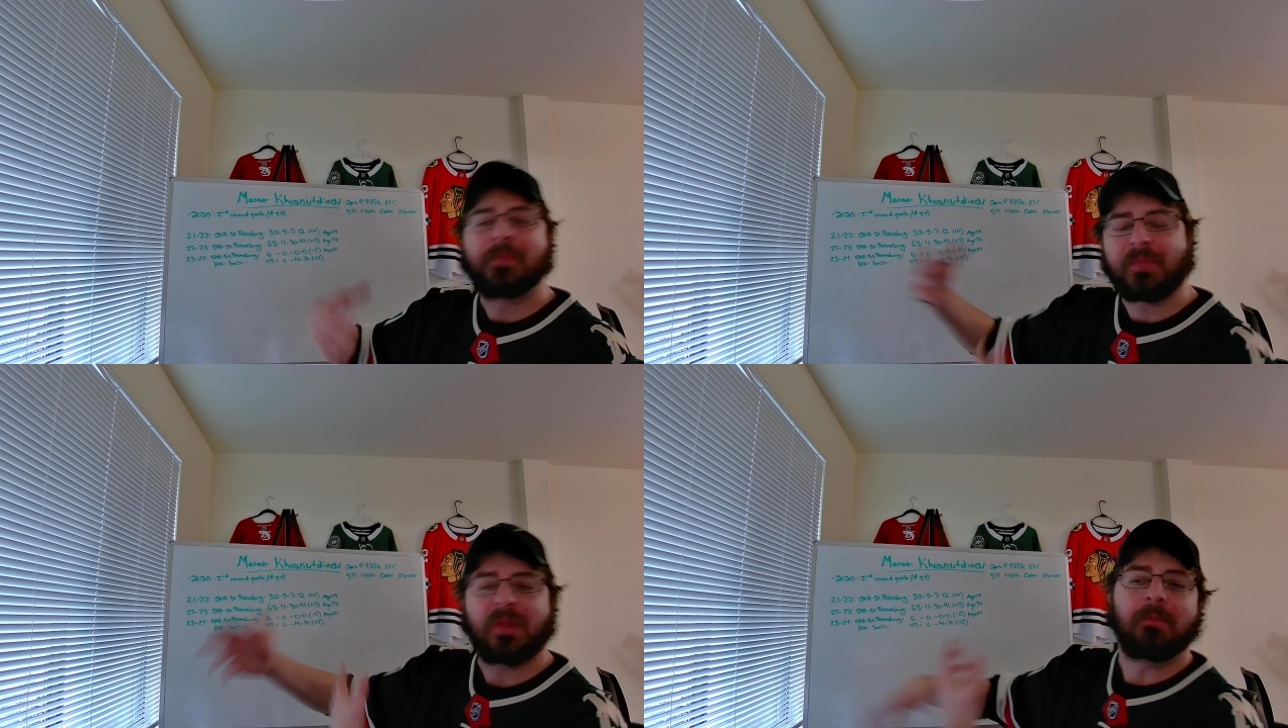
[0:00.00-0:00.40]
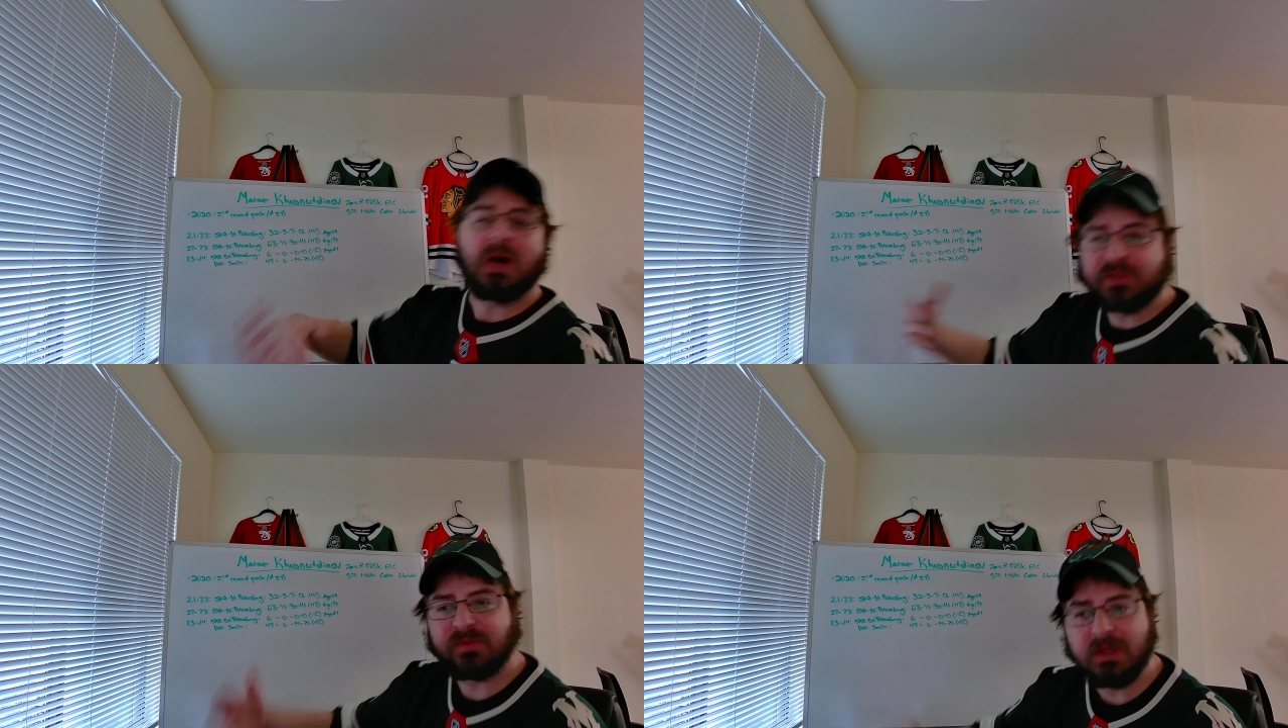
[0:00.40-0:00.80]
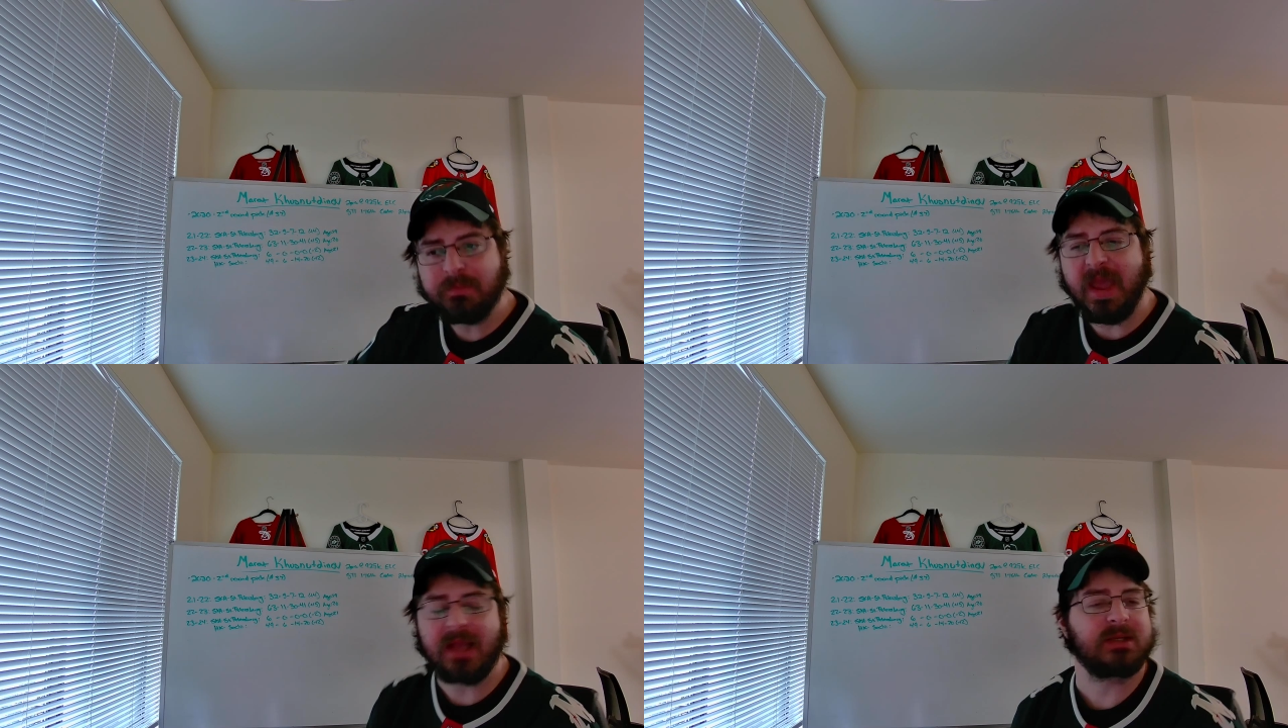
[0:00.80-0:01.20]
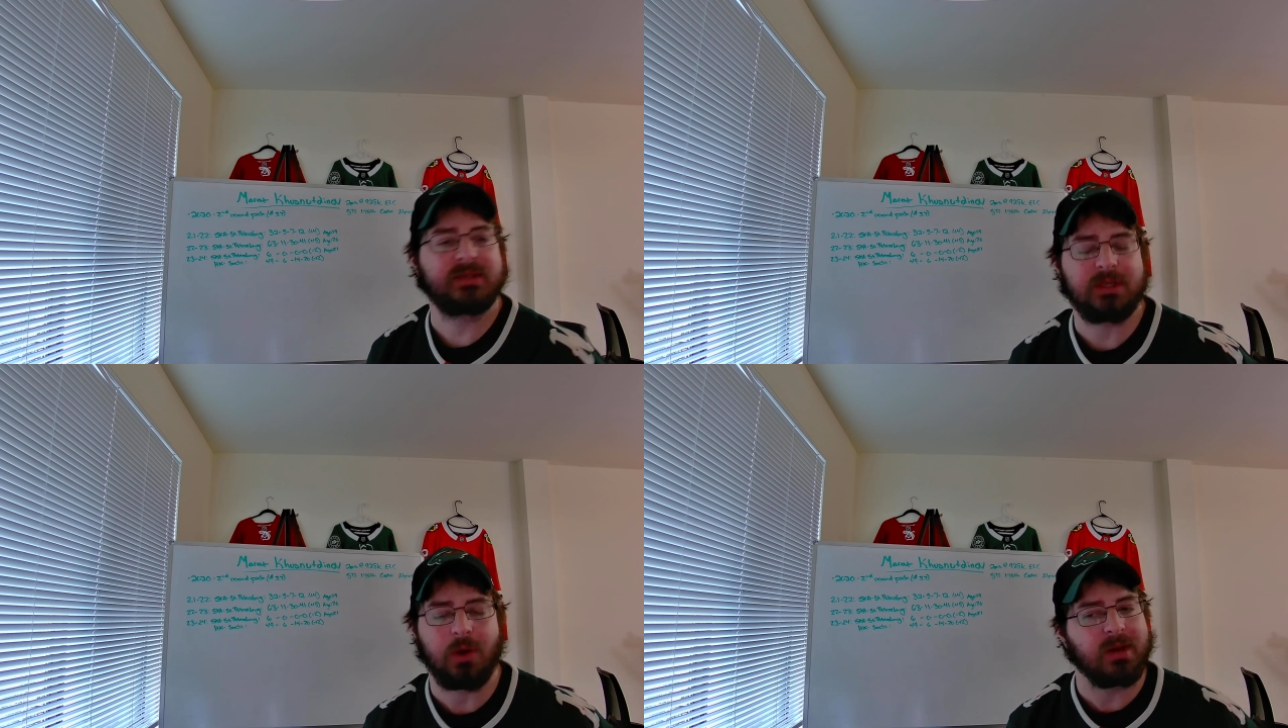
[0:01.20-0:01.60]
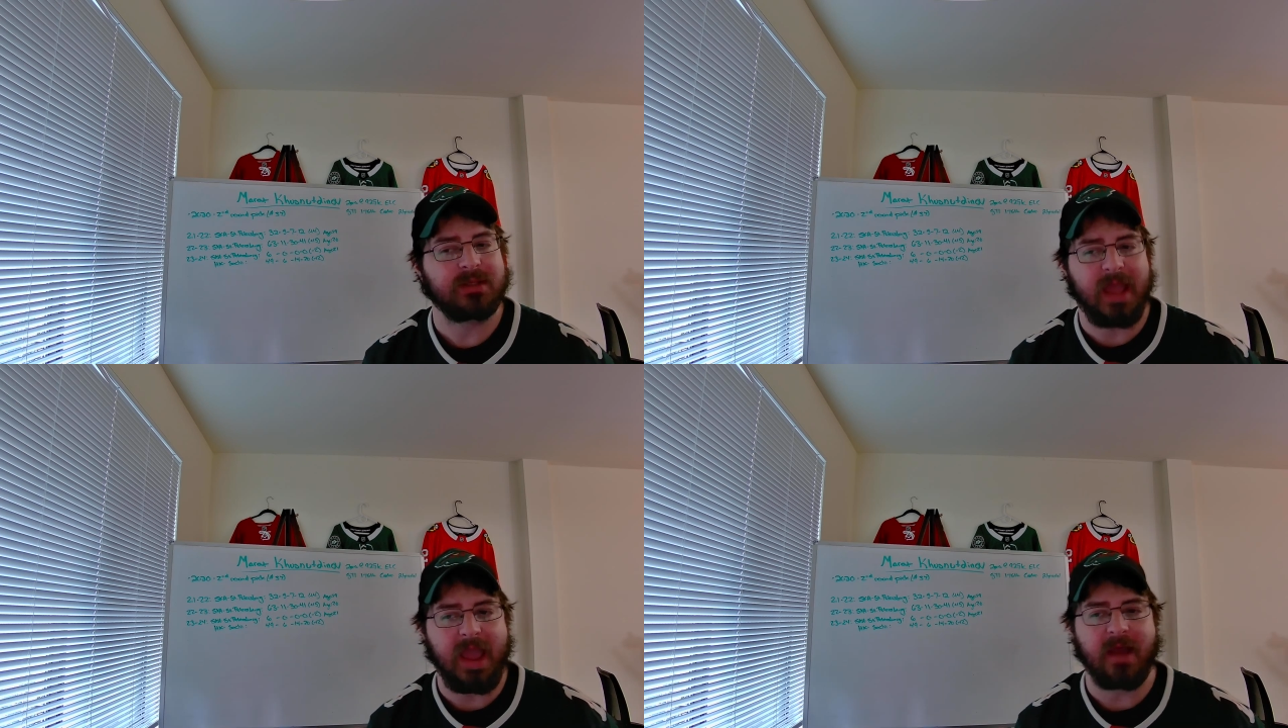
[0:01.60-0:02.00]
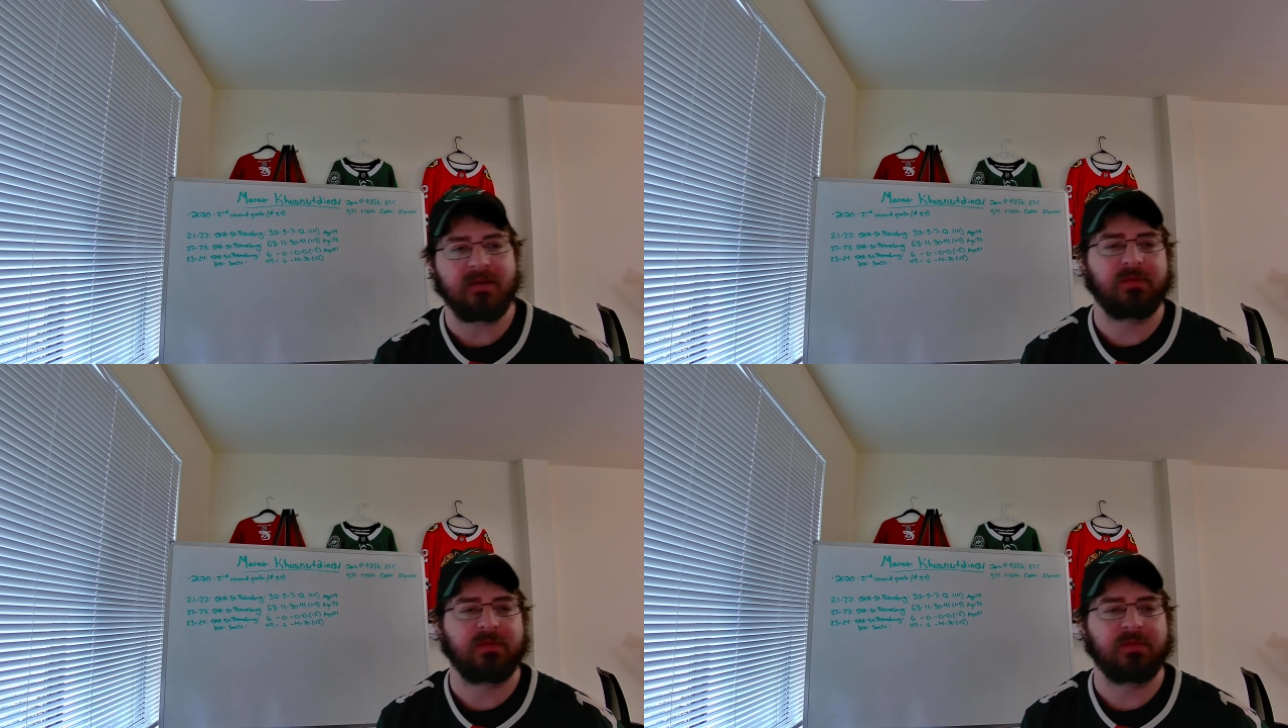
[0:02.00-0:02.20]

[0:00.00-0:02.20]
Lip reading: much of an impact is he going to have?